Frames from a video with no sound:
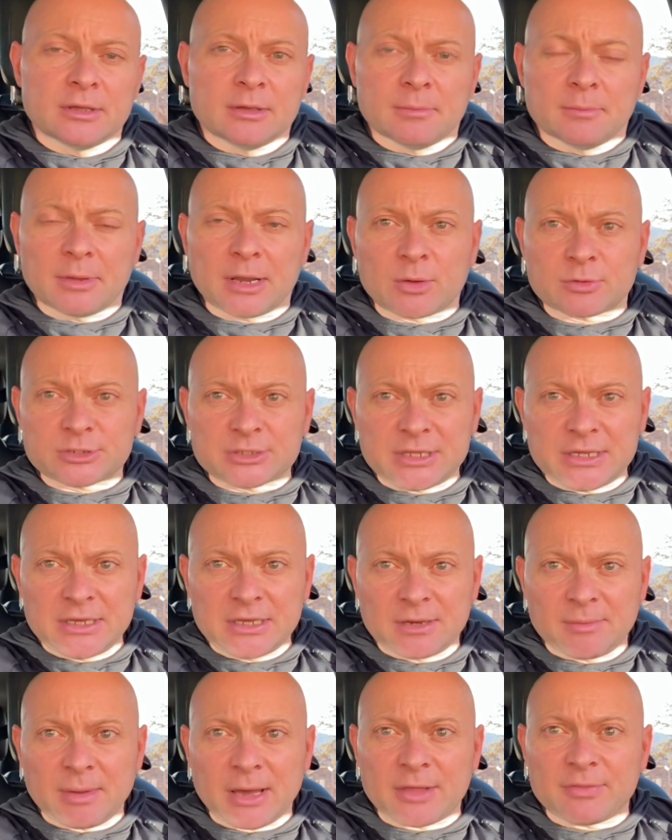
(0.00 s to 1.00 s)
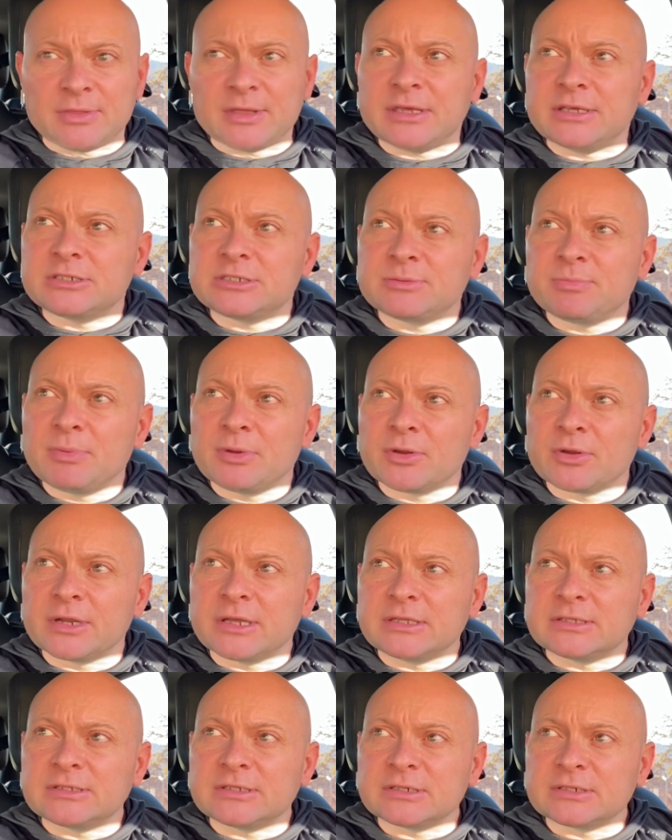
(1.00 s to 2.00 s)
But I was thinking about the
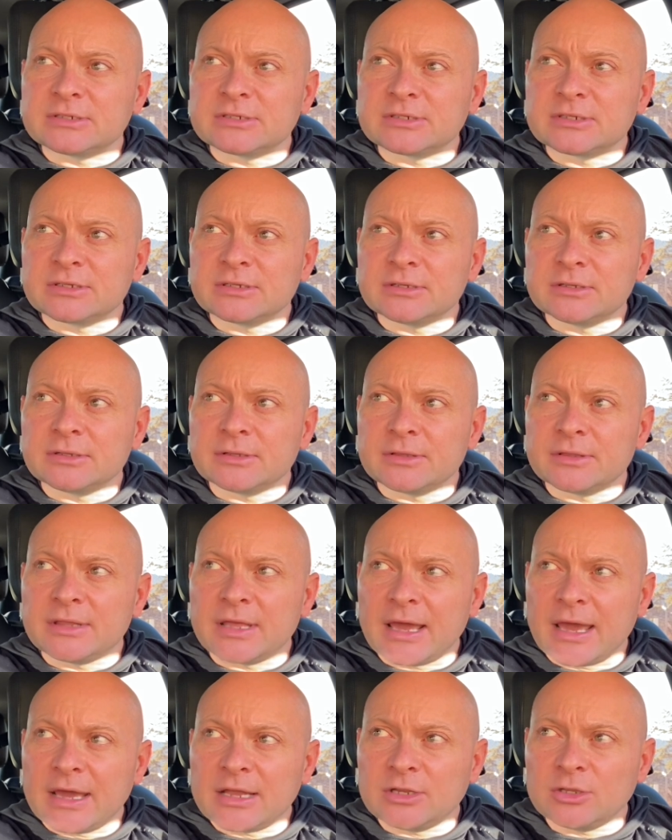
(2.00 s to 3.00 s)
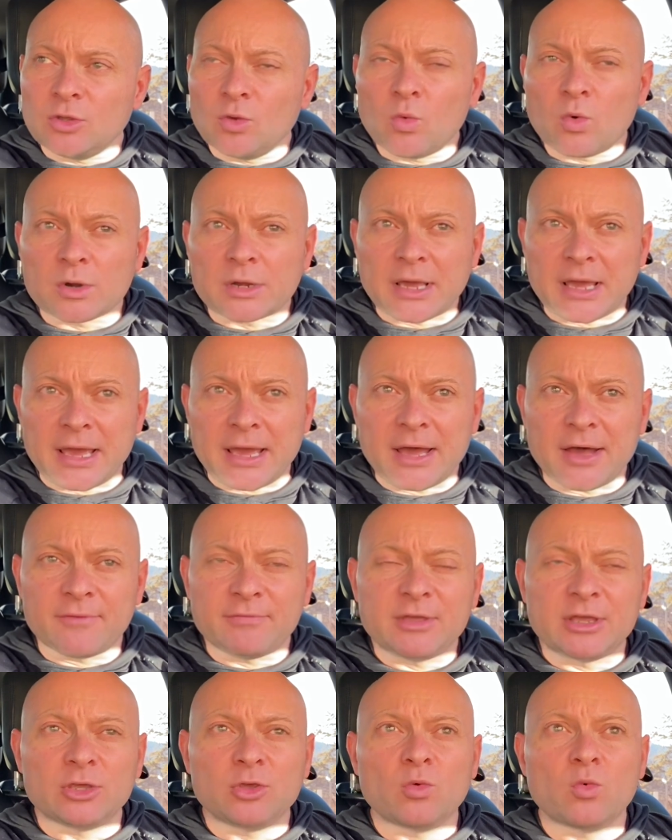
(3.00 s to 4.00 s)
experiences that you want to have,
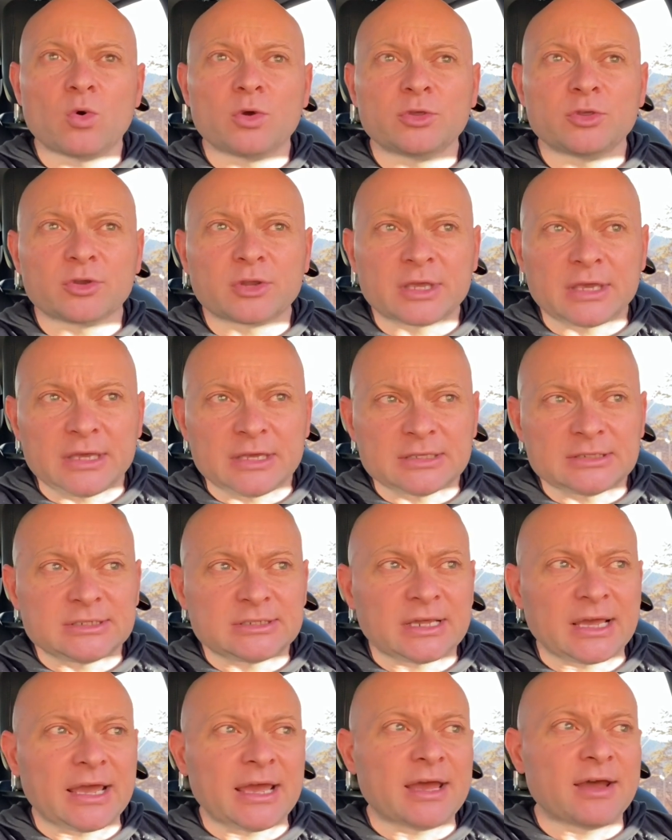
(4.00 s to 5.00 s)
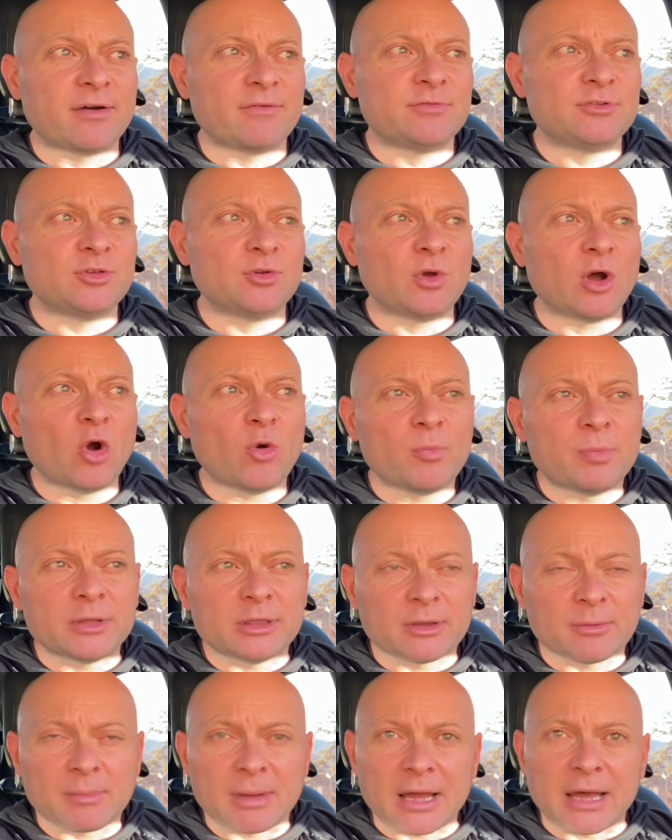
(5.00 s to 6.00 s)
that you want your kids to have, to open
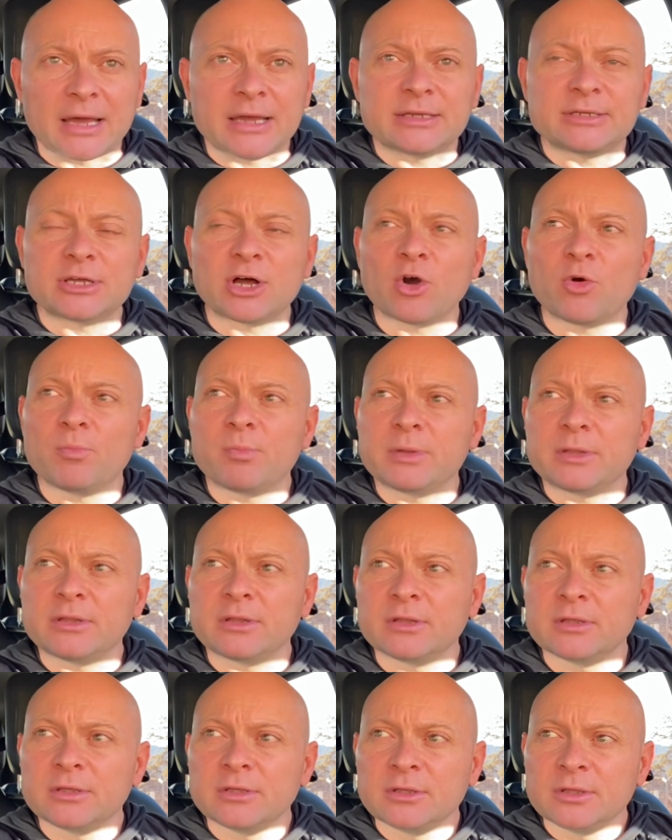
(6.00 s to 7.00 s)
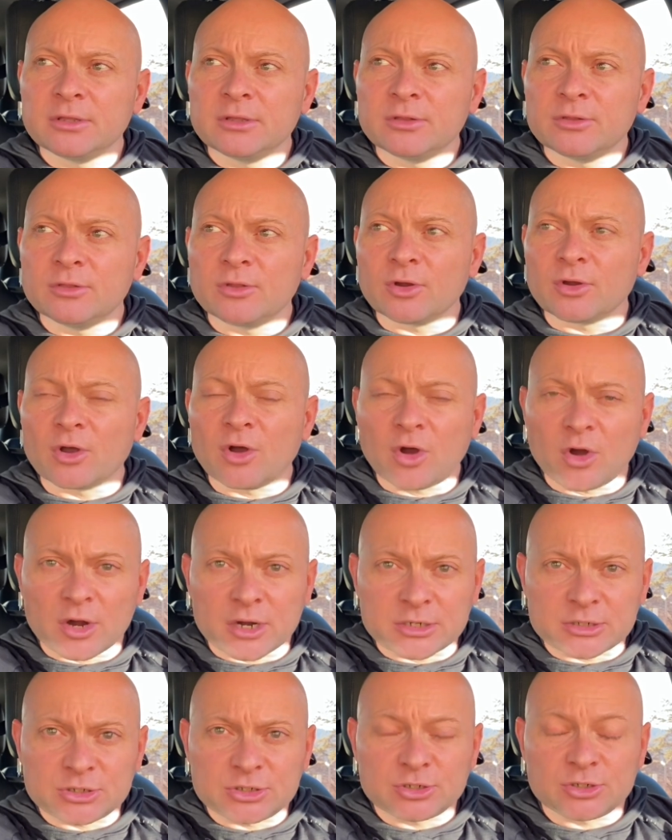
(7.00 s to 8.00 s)
their mind, to open their
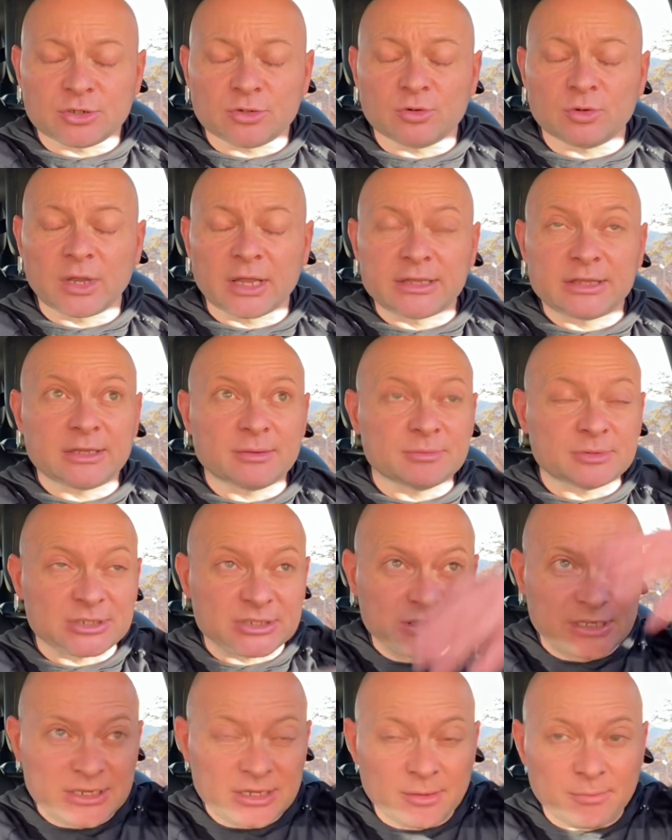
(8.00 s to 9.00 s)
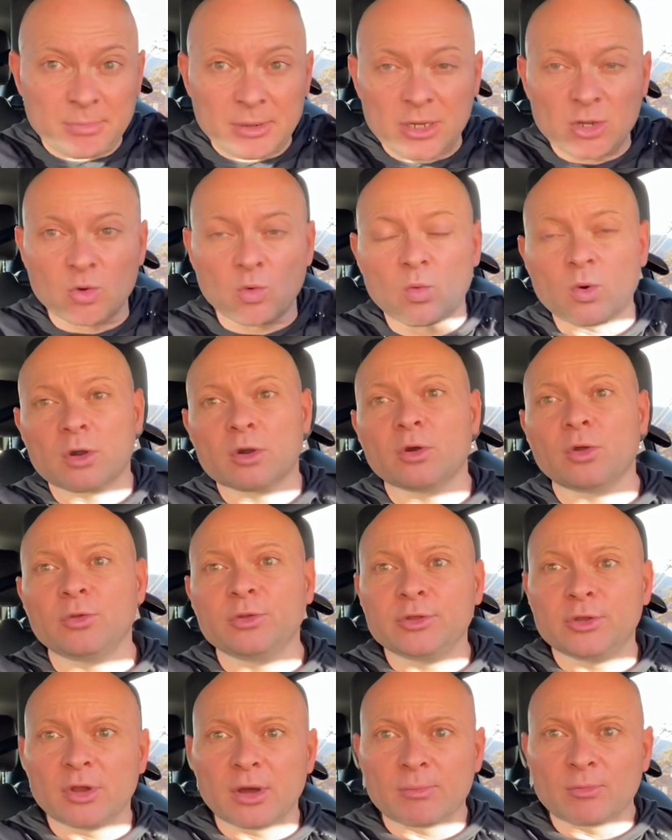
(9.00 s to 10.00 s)
hearts to let them see a bigger world.
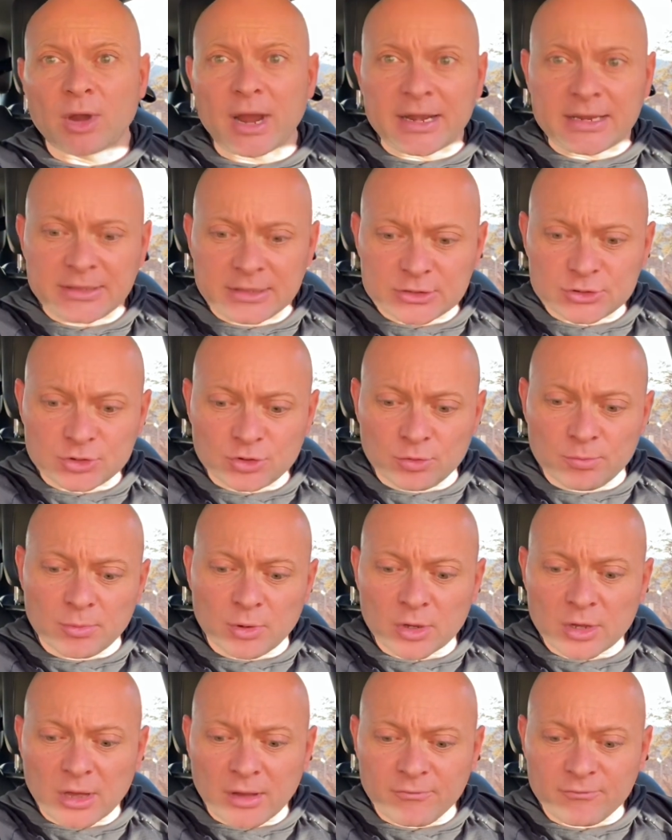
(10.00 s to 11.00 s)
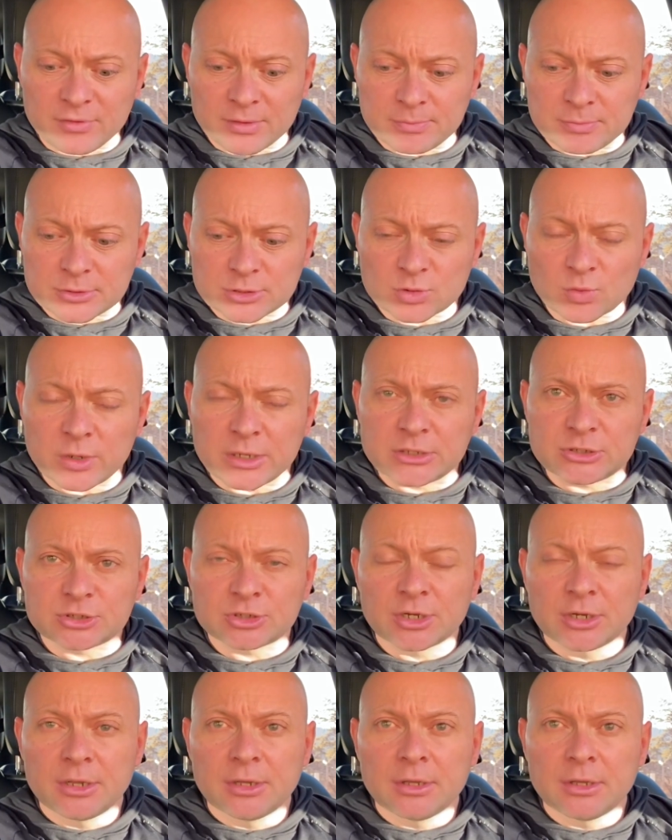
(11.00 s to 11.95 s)
You know, I'm writing this new book called Flip the Switch,